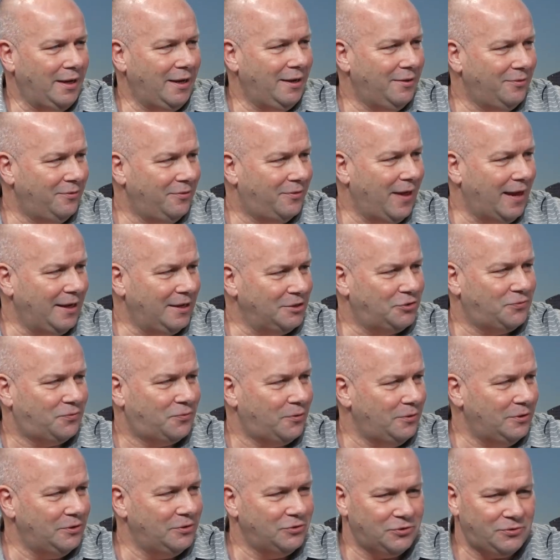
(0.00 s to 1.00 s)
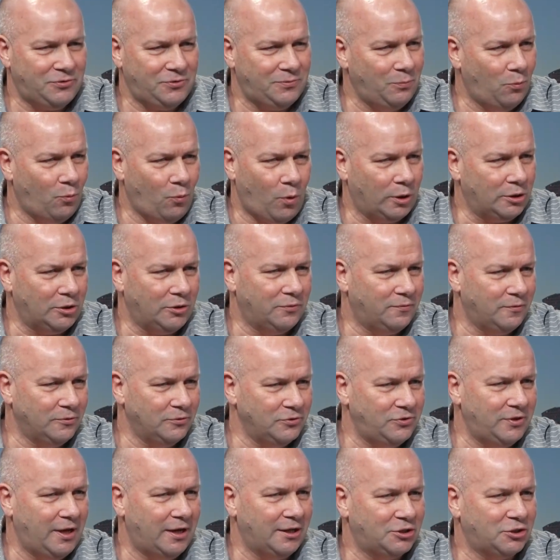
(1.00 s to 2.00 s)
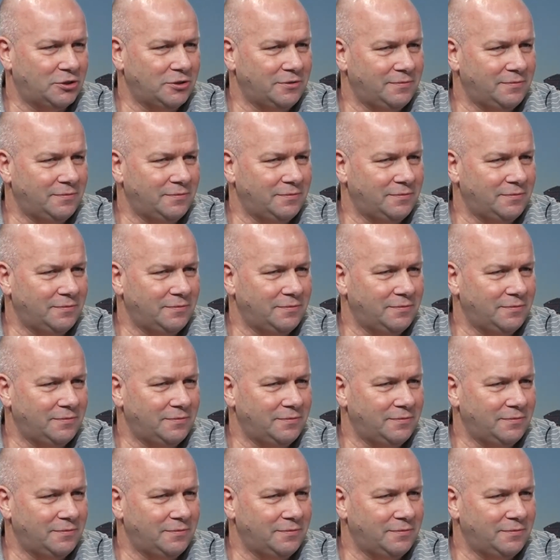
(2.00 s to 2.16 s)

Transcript: and thanks for this wonderful session.